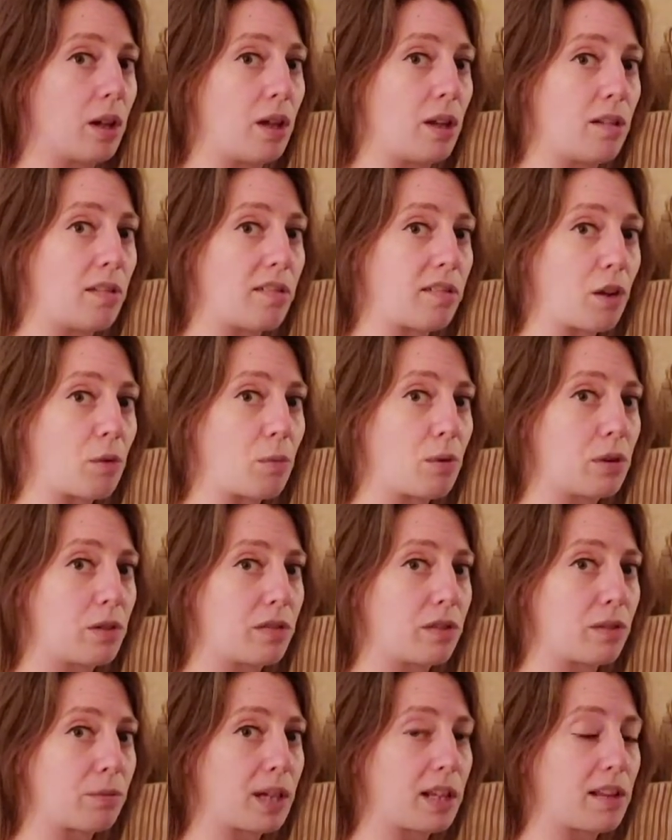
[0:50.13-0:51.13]
So one of
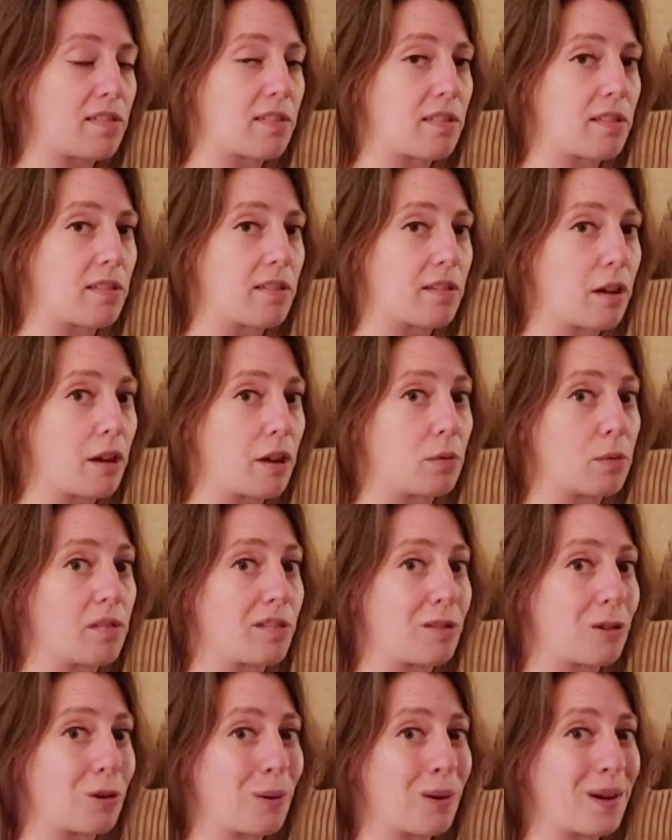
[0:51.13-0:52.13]
the reasons that I was
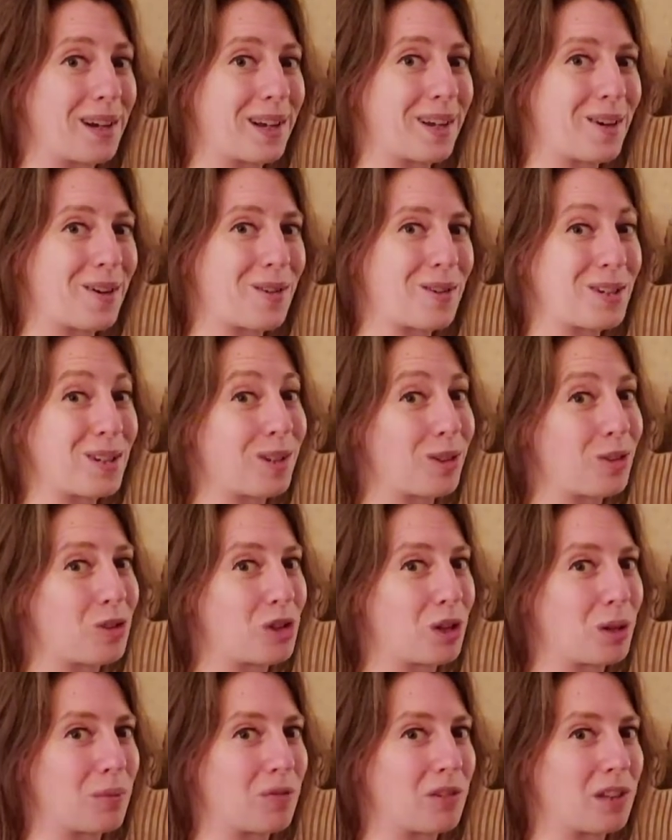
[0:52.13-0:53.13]
quiet on
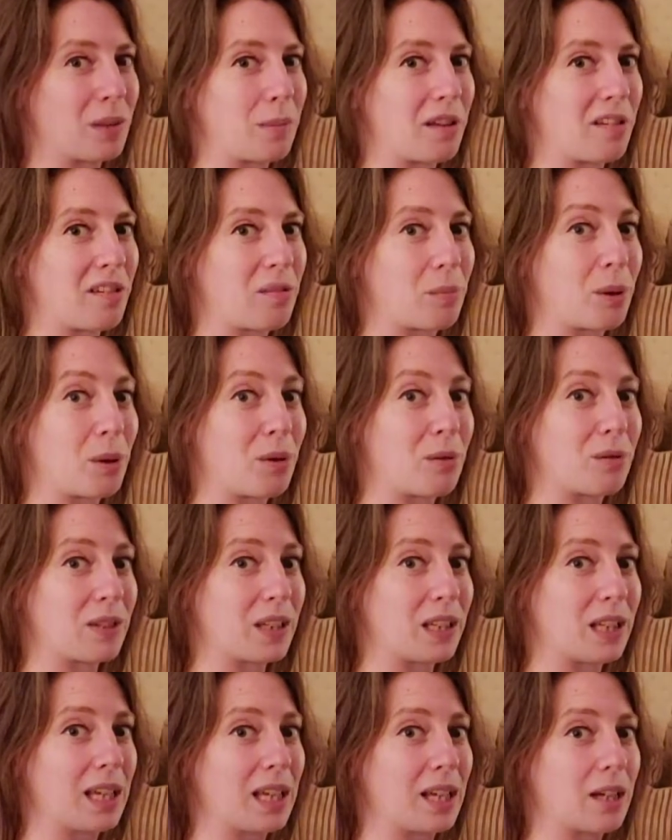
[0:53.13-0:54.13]
YouTube for the best part of a
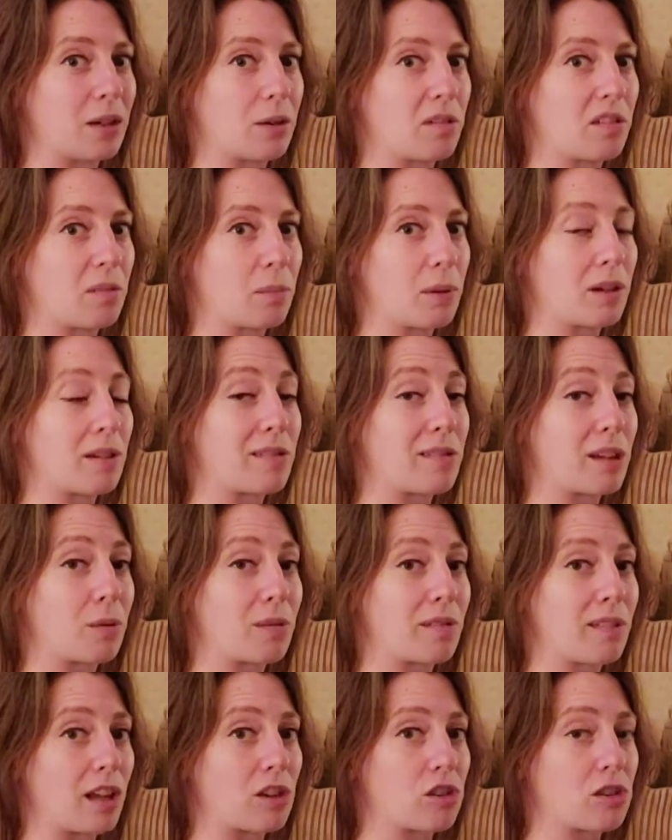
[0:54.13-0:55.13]
year was because I
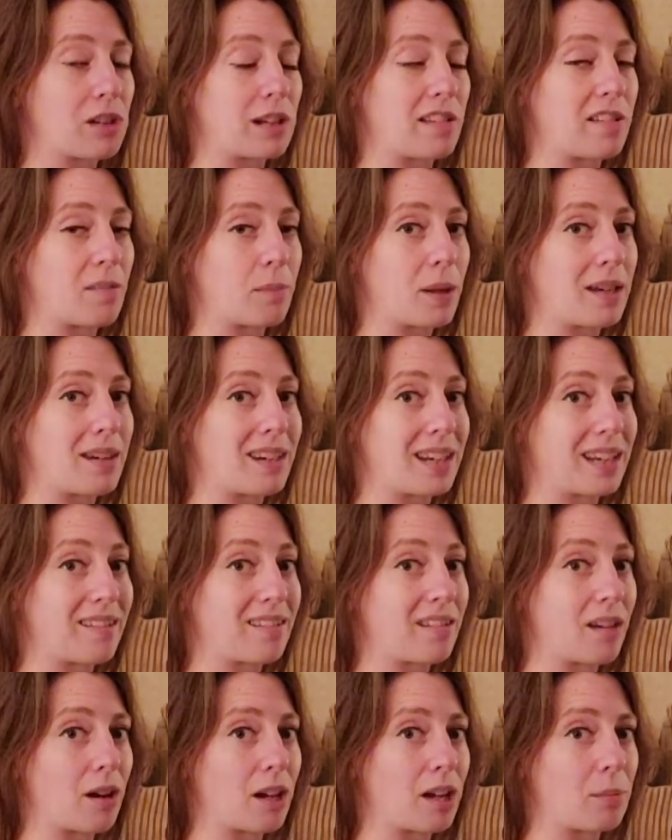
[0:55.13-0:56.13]
was actually spending
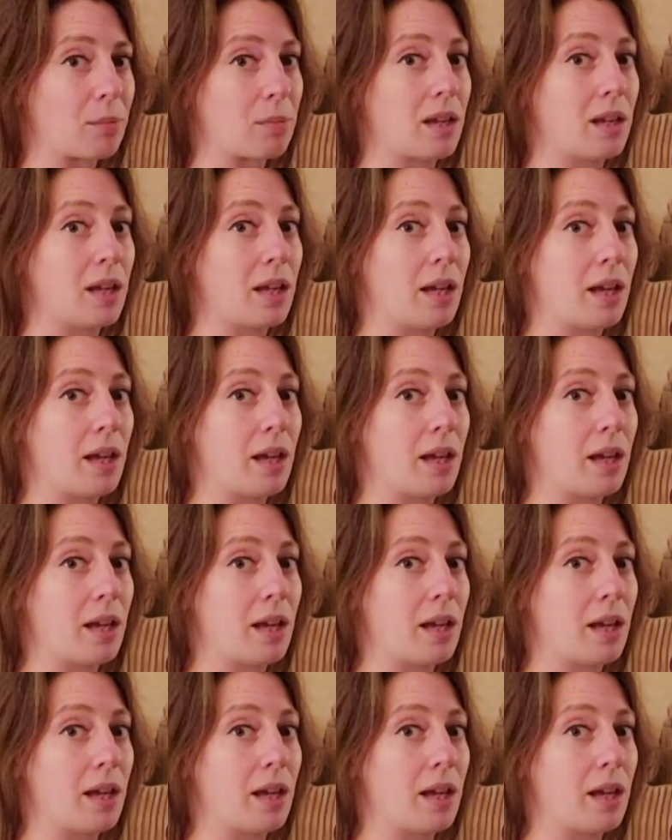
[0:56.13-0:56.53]
time